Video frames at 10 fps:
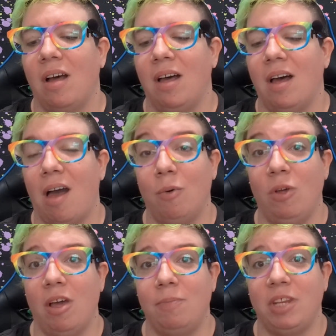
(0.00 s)
I
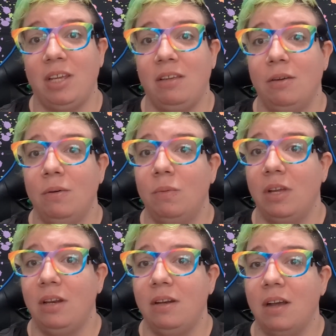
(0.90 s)
will update you
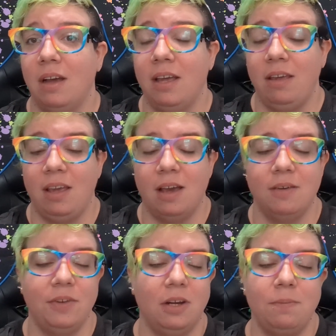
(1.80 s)
when I
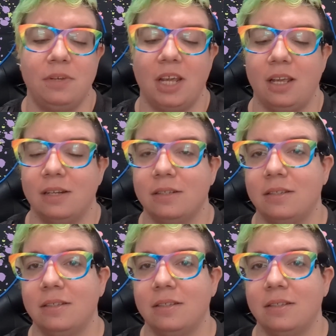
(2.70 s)
have an update.